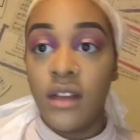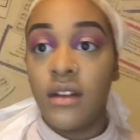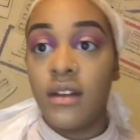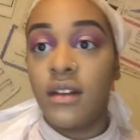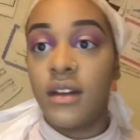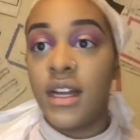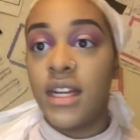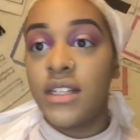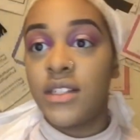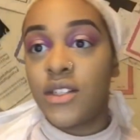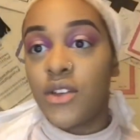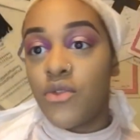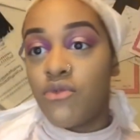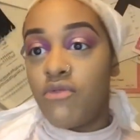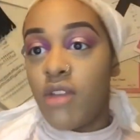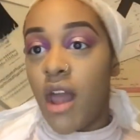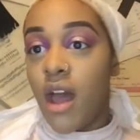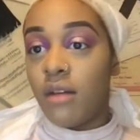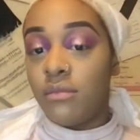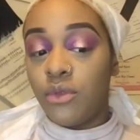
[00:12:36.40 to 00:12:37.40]
Alright, so
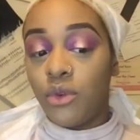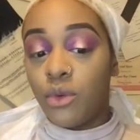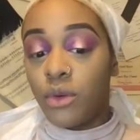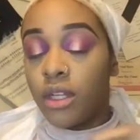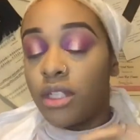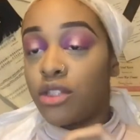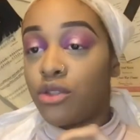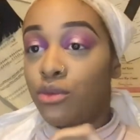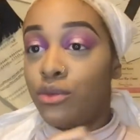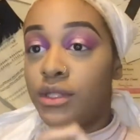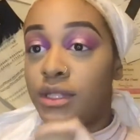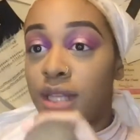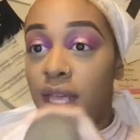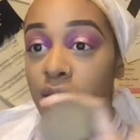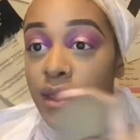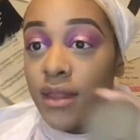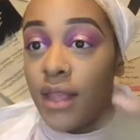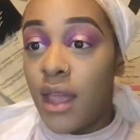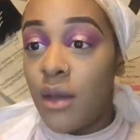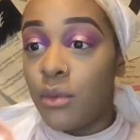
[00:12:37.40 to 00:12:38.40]
now I'm going to
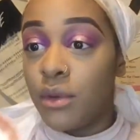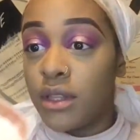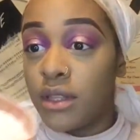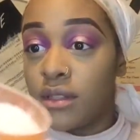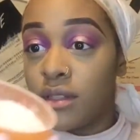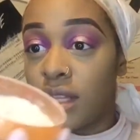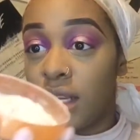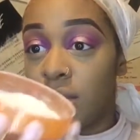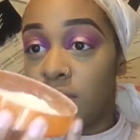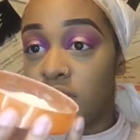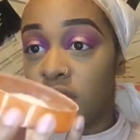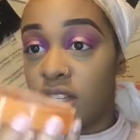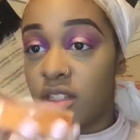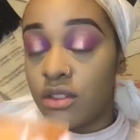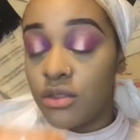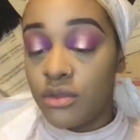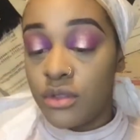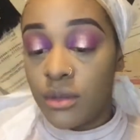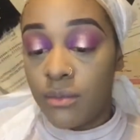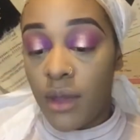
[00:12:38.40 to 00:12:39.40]
set that with the same
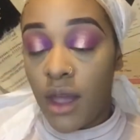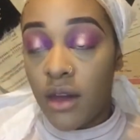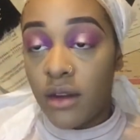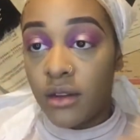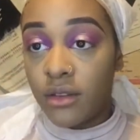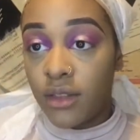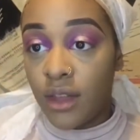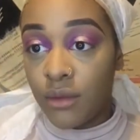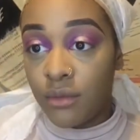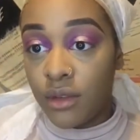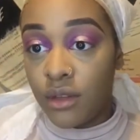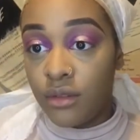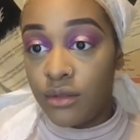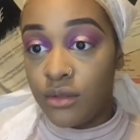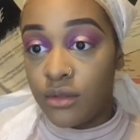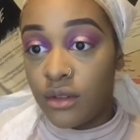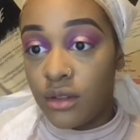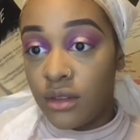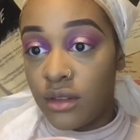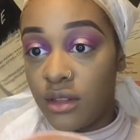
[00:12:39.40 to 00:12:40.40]
translucent powder that we
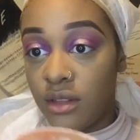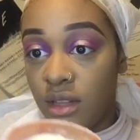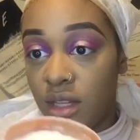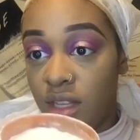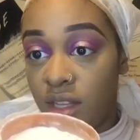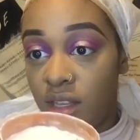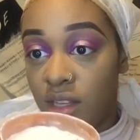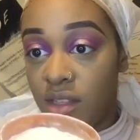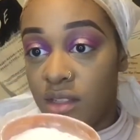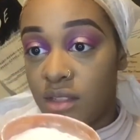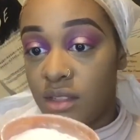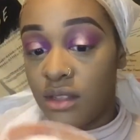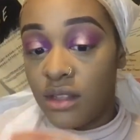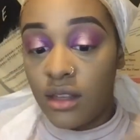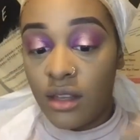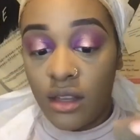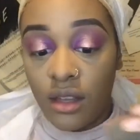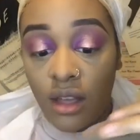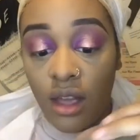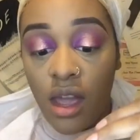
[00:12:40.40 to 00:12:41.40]
used on the lids,
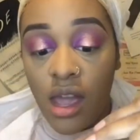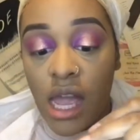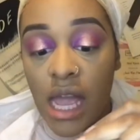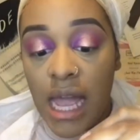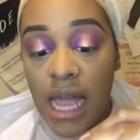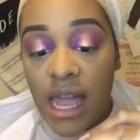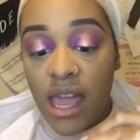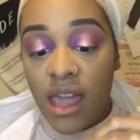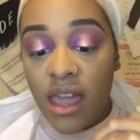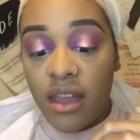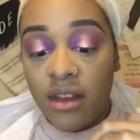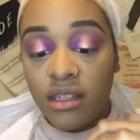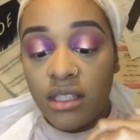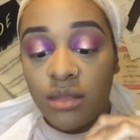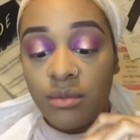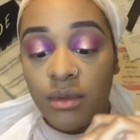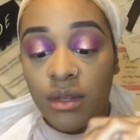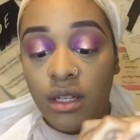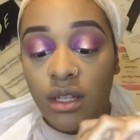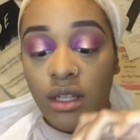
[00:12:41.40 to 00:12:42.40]
the
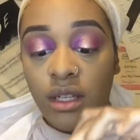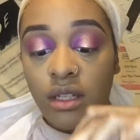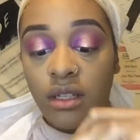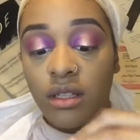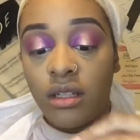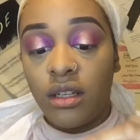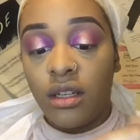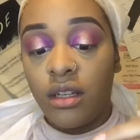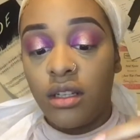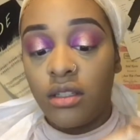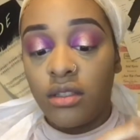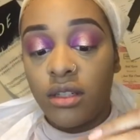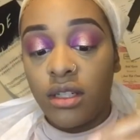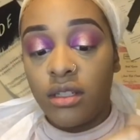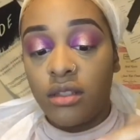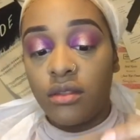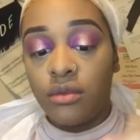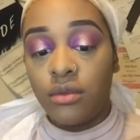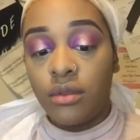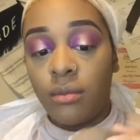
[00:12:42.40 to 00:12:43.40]
Airspun
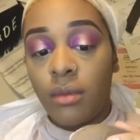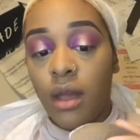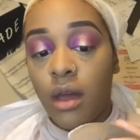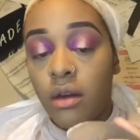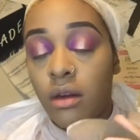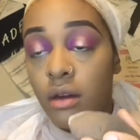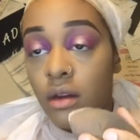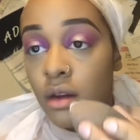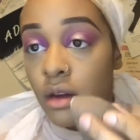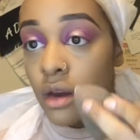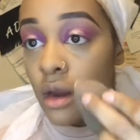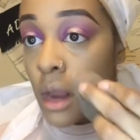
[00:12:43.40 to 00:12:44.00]
translucent powder.